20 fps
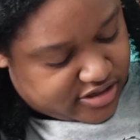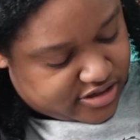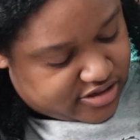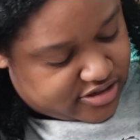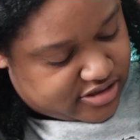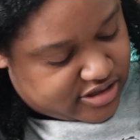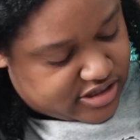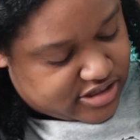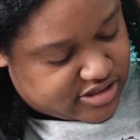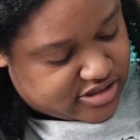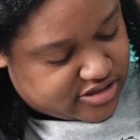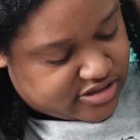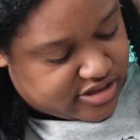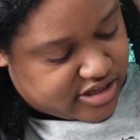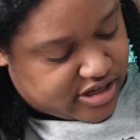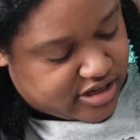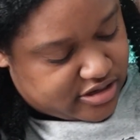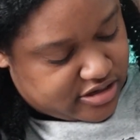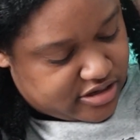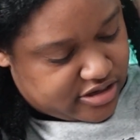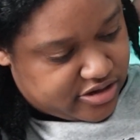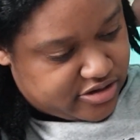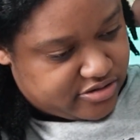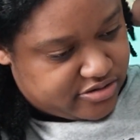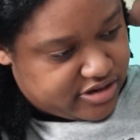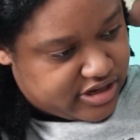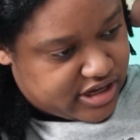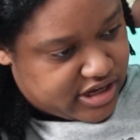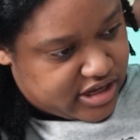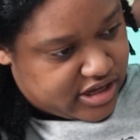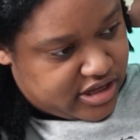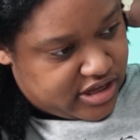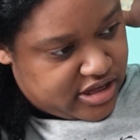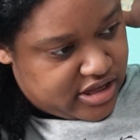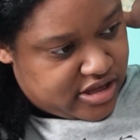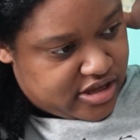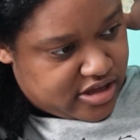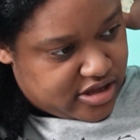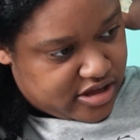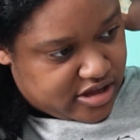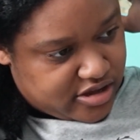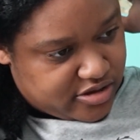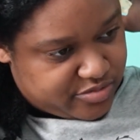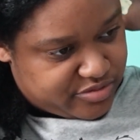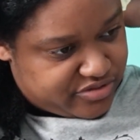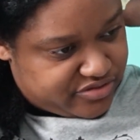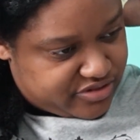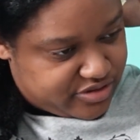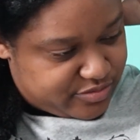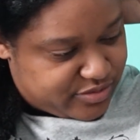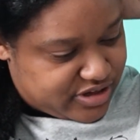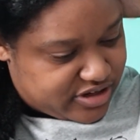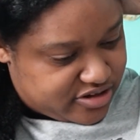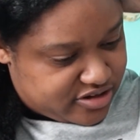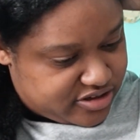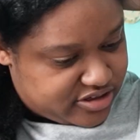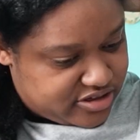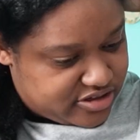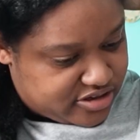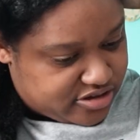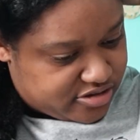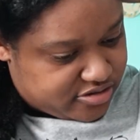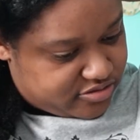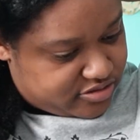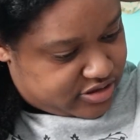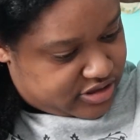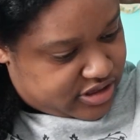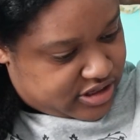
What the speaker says: Are you this? Are you that? Are you okay? I hope you feel better, you know?